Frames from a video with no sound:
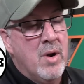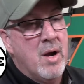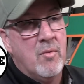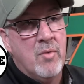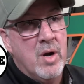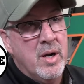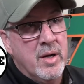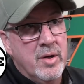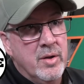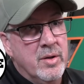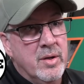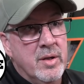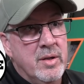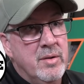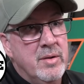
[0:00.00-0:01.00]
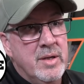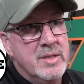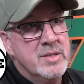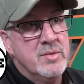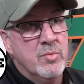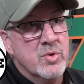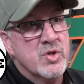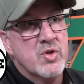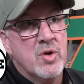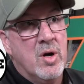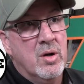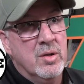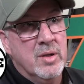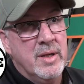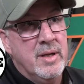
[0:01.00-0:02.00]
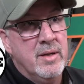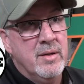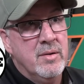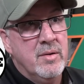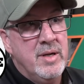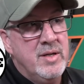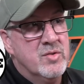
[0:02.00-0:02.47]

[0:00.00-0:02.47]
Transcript: We're not running good. It's we're struggling.